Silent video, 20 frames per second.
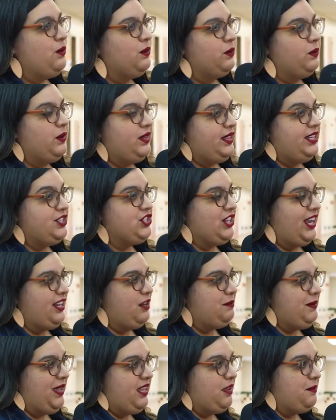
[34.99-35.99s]
We're really trying
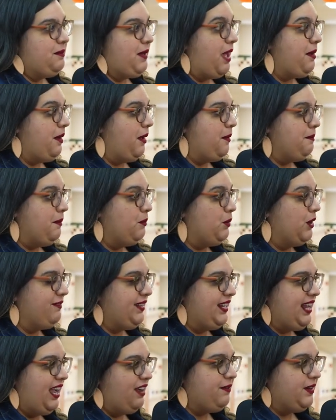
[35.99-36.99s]
to make um, more of
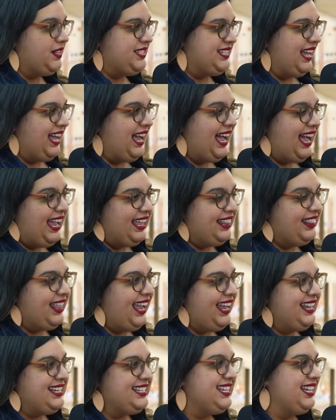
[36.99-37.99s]
an effort to
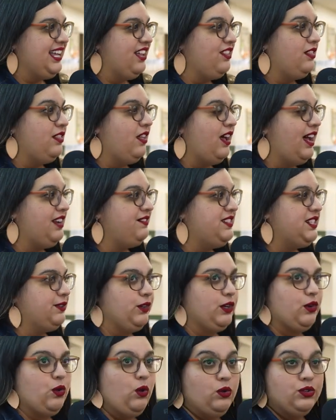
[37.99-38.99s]
highlight a lot of
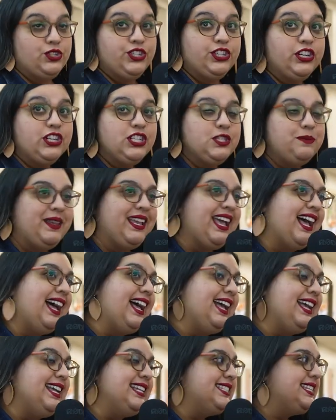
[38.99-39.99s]
different cultures
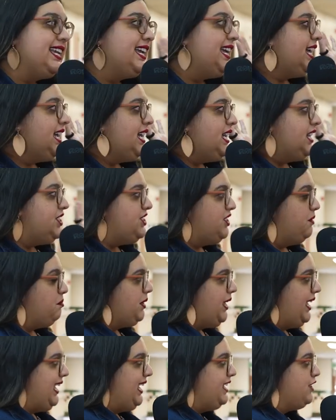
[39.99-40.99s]
because Jim
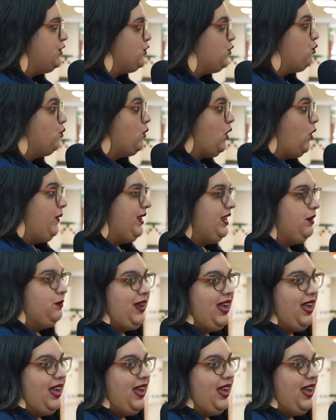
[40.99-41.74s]
Plain is growing